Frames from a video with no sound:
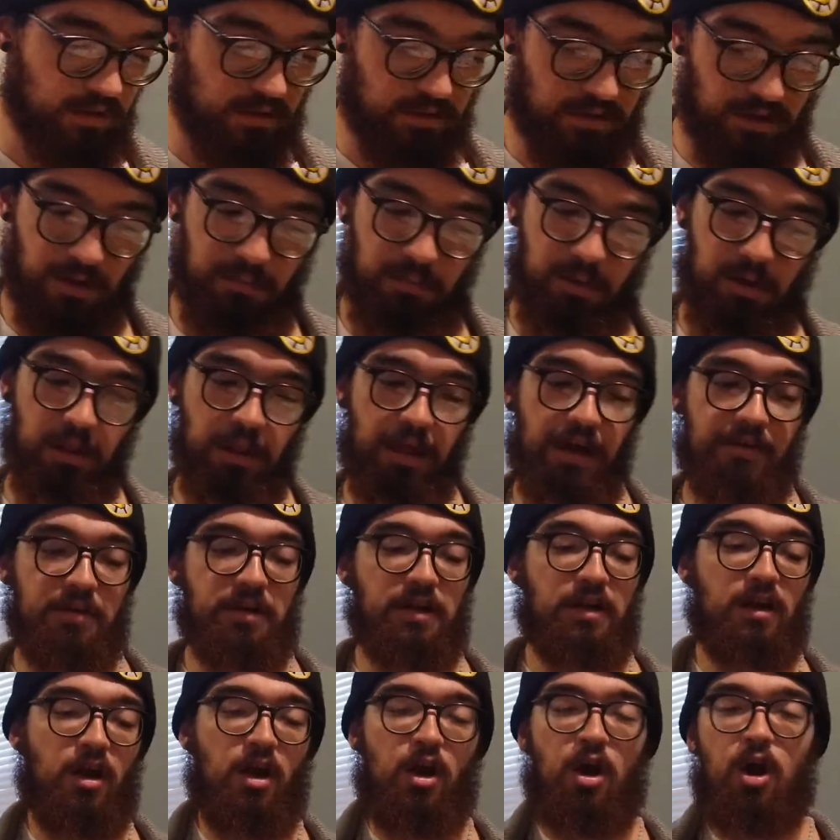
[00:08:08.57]
Number
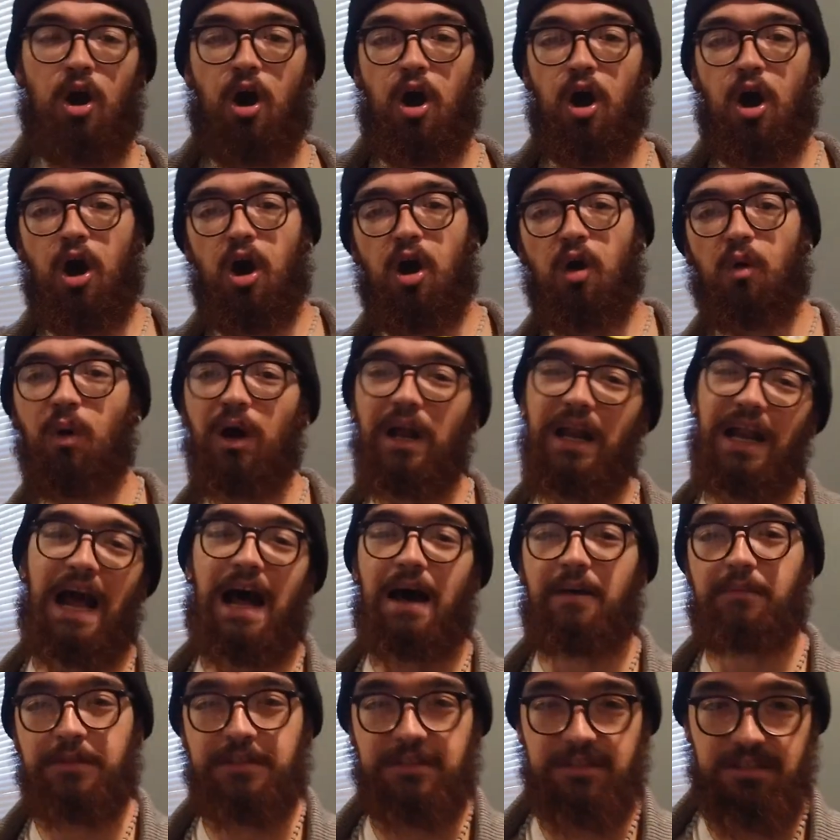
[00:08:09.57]
11, what
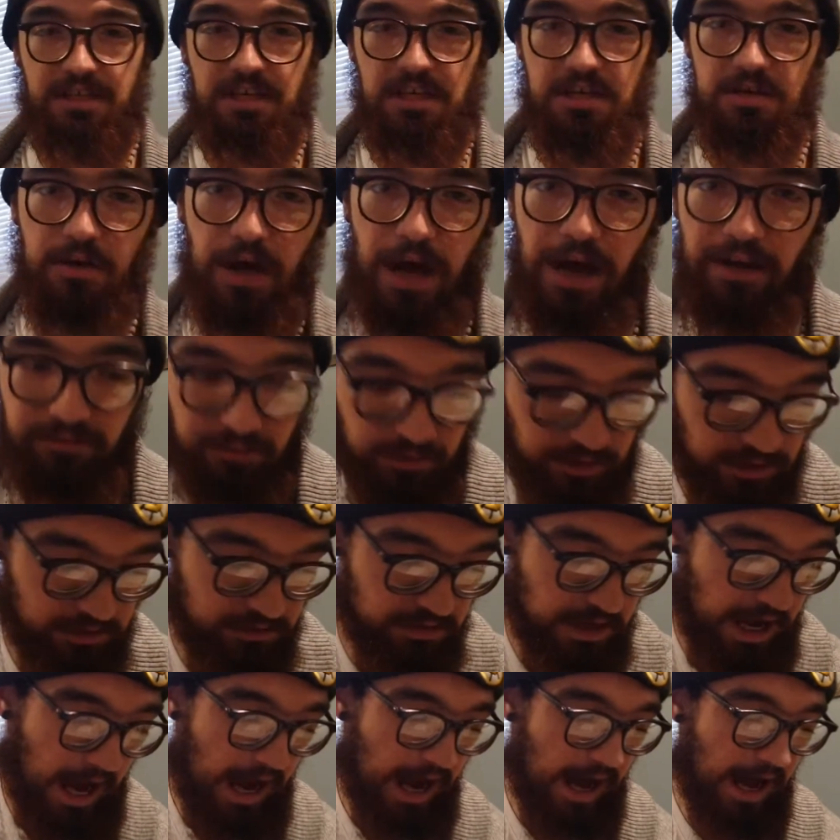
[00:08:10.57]
happens to you after you
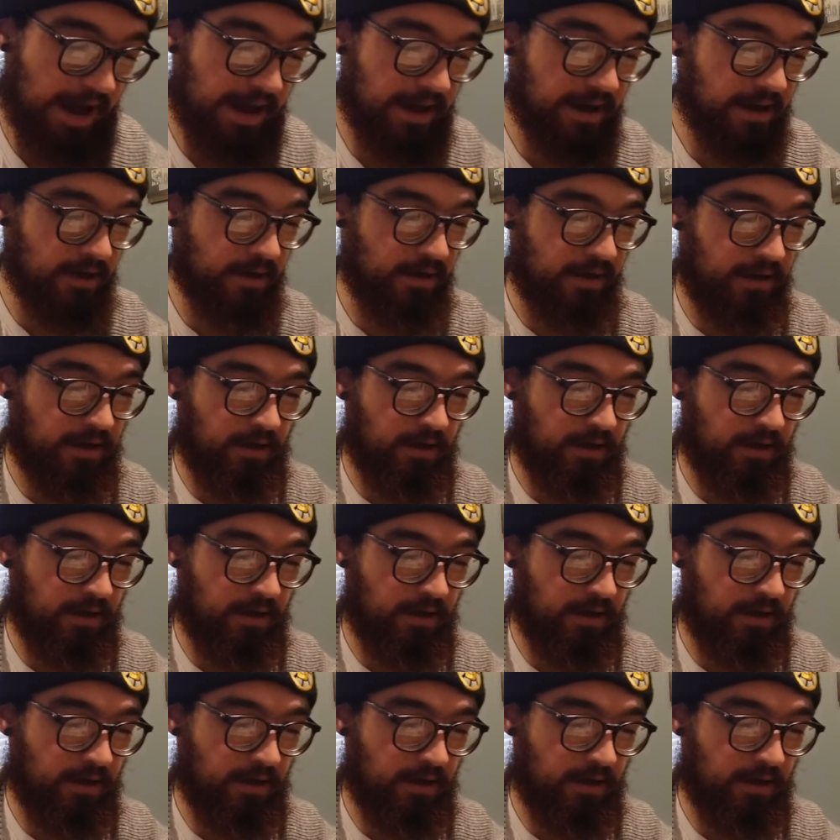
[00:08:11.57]
die?